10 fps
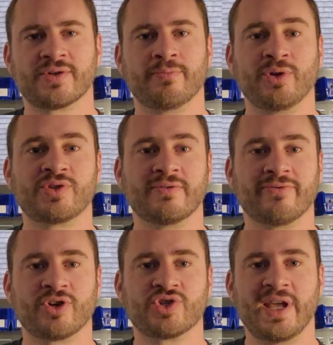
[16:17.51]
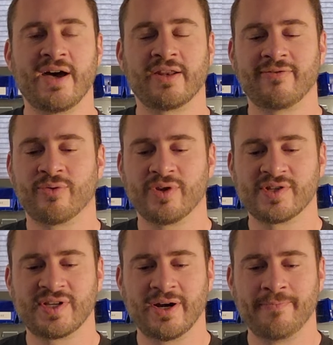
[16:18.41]
or built-in functionality for this
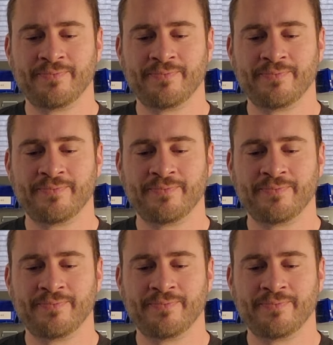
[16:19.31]
there.